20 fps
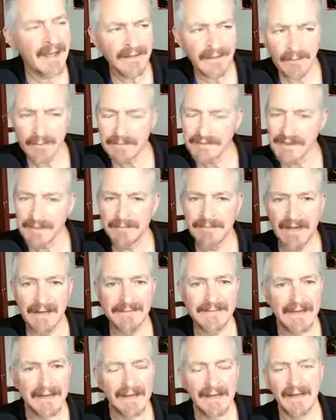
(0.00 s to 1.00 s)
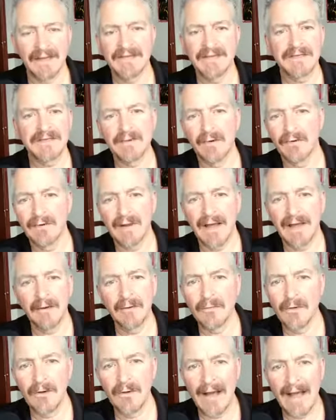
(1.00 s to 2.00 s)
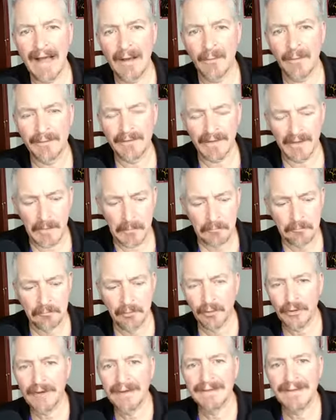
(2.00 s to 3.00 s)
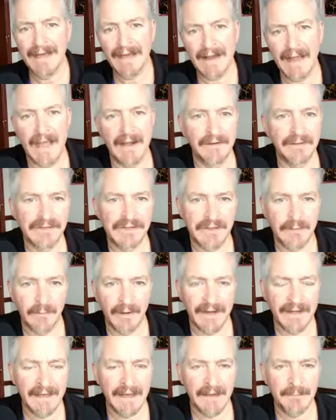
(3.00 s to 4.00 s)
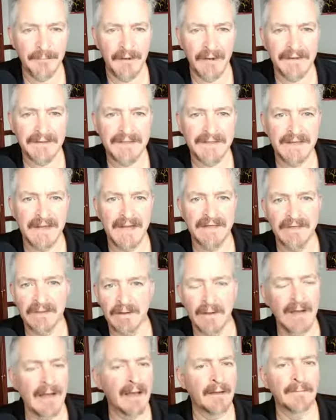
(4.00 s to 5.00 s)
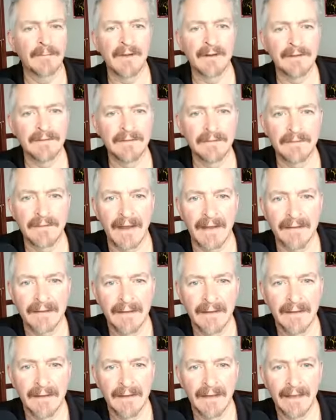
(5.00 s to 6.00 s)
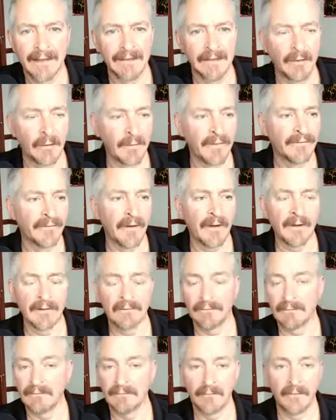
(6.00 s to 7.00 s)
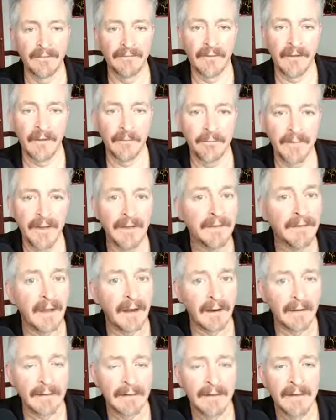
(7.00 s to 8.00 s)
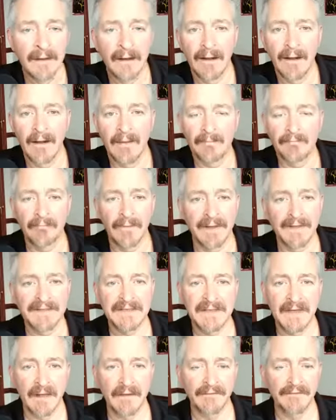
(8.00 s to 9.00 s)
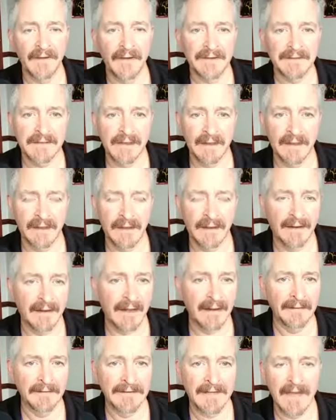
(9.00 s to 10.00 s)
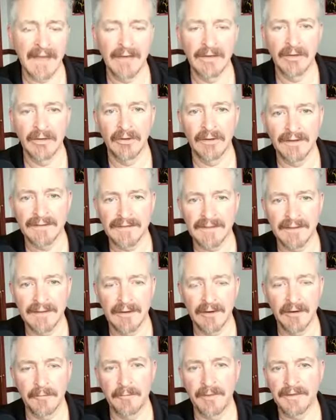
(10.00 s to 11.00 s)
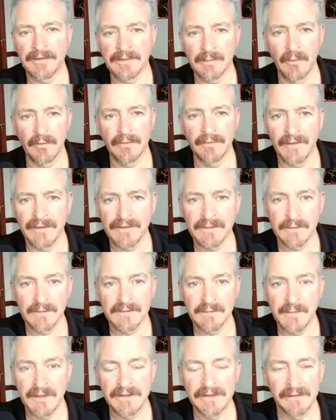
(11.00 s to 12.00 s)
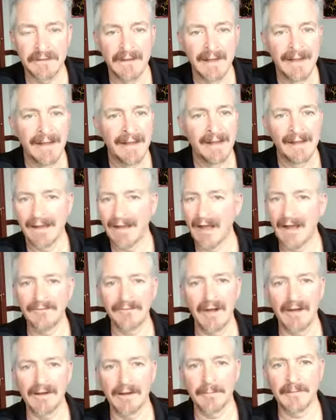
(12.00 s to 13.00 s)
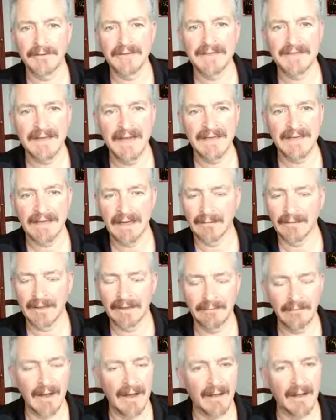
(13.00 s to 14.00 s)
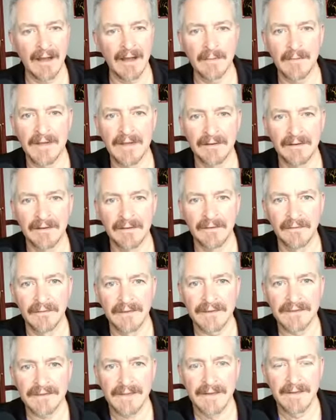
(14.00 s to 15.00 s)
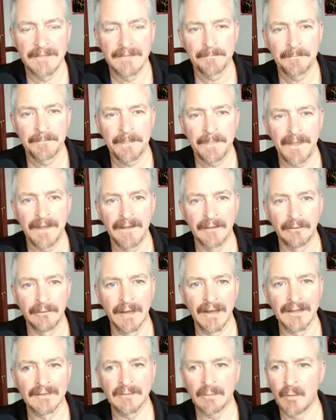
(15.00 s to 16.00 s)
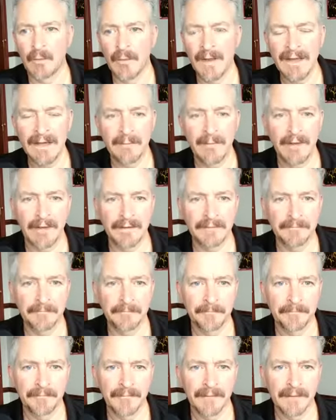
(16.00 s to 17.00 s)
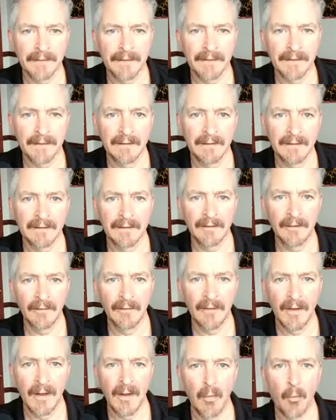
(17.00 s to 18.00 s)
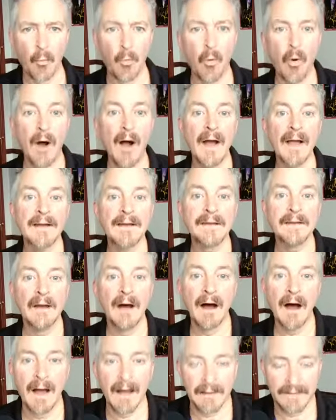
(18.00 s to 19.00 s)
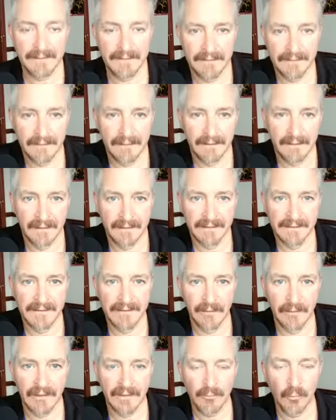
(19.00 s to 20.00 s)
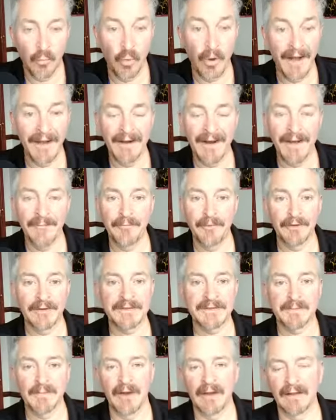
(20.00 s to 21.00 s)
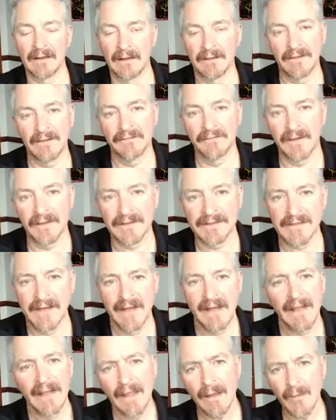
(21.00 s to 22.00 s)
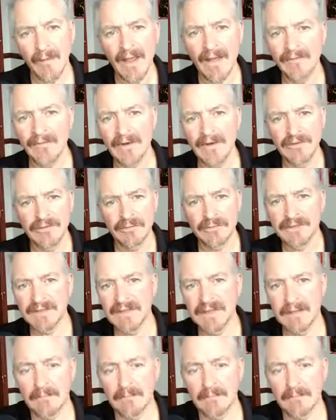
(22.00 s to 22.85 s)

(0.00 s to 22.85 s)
sometimes I don't know how I'm going to bring that energy when I get up on stage. I don't know how I'm going to do that. And we've all been there. Myself as an entertainer, as a therapist, a motivational speaker, I've gotten up on stage and I'm like, wow, how am I going to do this? And you realize, well, wait a minute. Why not do it? Why not put a smile on your face? And we have an interesting